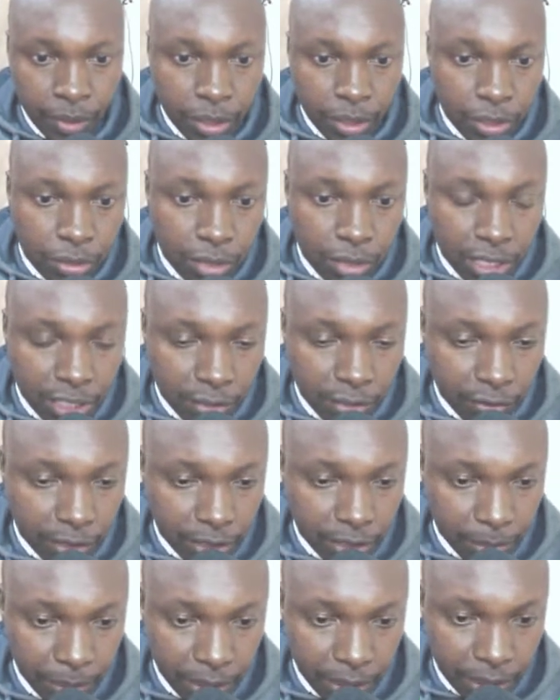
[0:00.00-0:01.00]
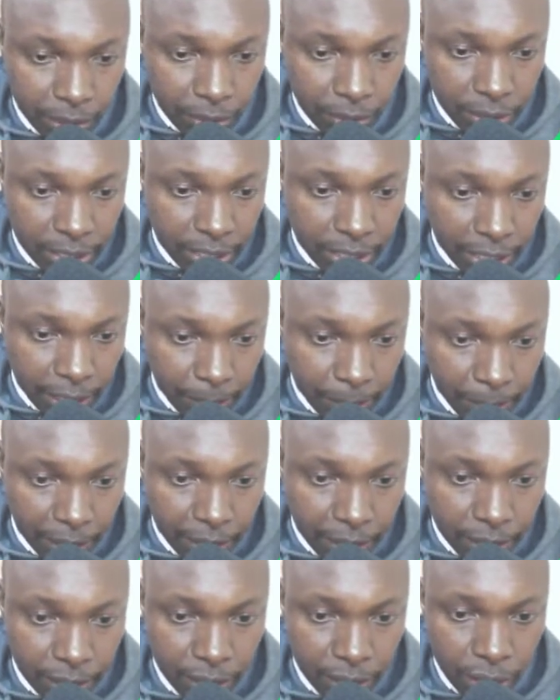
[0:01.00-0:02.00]
So that is the first part. Second
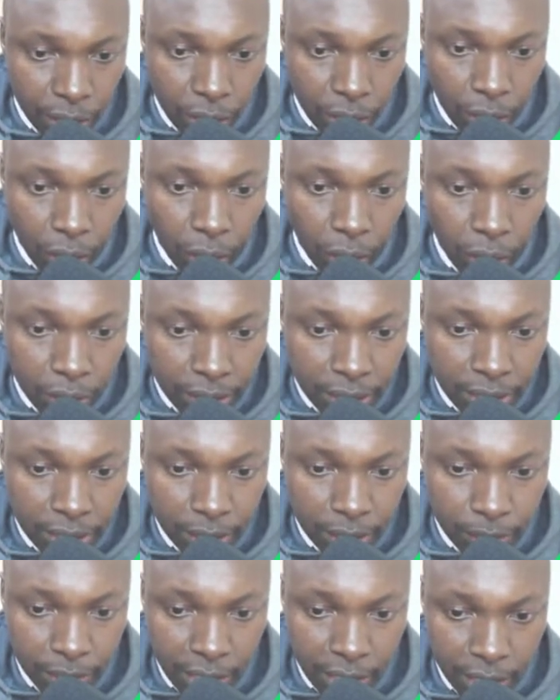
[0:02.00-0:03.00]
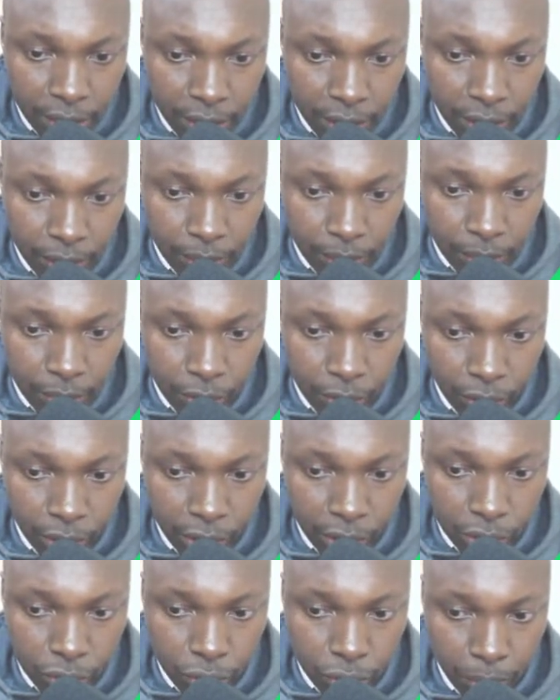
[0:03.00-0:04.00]
part, on the same diagram, locate
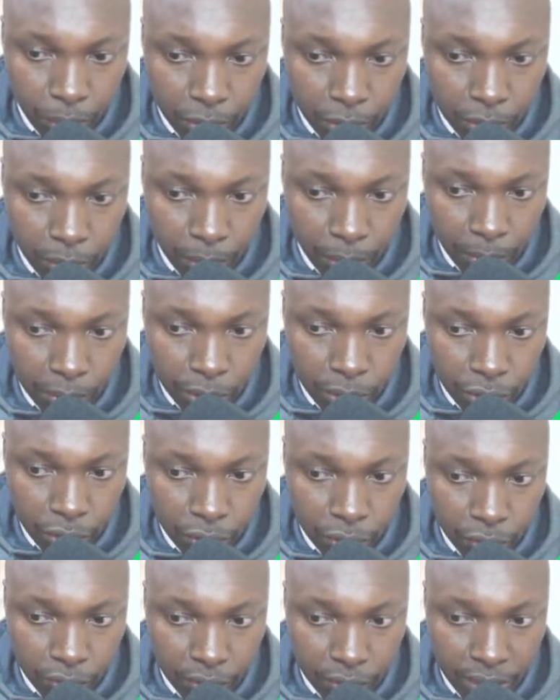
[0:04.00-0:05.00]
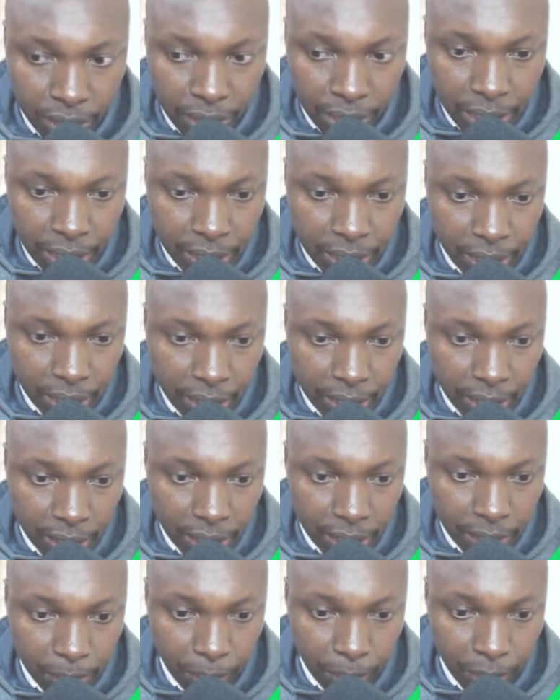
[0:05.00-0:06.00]
two possible positions of C such
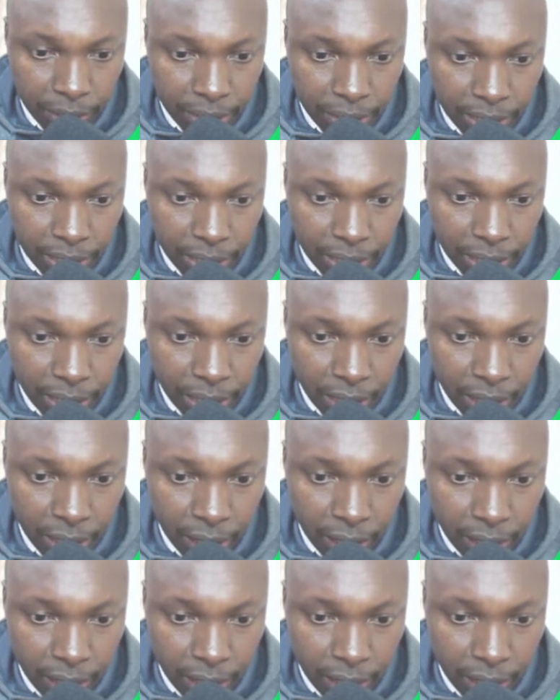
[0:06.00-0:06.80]
that point C